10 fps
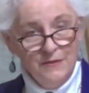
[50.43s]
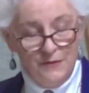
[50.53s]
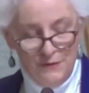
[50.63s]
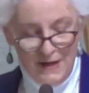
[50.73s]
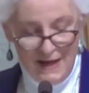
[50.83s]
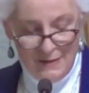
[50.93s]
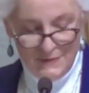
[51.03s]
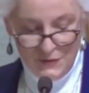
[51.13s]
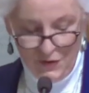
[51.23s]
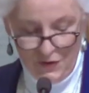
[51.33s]
Their
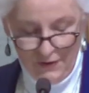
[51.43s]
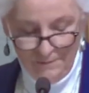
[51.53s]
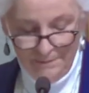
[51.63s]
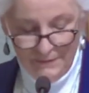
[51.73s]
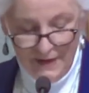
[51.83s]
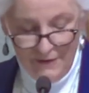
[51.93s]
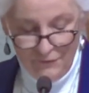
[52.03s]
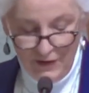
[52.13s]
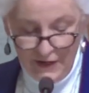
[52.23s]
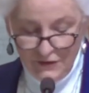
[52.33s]
names are,
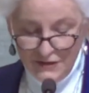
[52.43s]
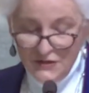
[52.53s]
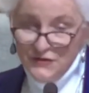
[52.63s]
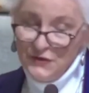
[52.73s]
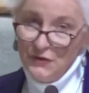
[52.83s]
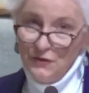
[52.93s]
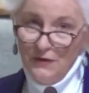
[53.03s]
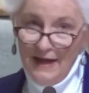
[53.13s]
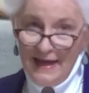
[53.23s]
for Heritage Circle,